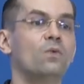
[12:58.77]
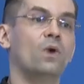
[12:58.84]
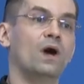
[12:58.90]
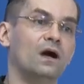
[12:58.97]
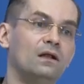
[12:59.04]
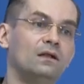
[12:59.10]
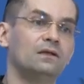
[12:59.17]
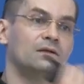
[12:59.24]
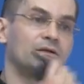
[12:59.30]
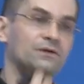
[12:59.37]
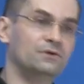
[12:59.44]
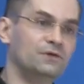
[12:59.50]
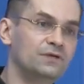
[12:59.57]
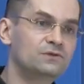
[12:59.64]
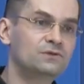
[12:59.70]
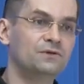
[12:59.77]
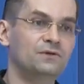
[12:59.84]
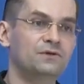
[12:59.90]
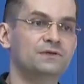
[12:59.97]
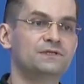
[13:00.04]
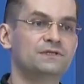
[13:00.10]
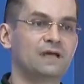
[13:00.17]
Well, you need to
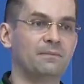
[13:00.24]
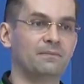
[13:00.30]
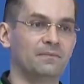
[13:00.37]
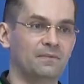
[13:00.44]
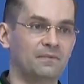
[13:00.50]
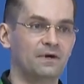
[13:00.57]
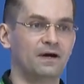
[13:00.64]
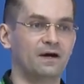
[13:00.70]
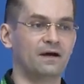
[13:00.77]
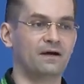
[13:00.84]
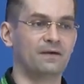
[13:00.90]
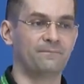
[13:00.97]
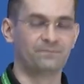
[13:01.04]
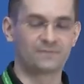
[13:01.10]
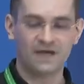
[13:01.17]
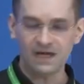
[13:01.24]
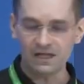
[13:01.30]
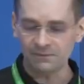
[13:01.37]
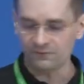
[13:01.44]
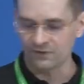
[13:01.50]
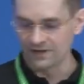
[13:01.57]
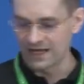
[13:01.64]
use some help for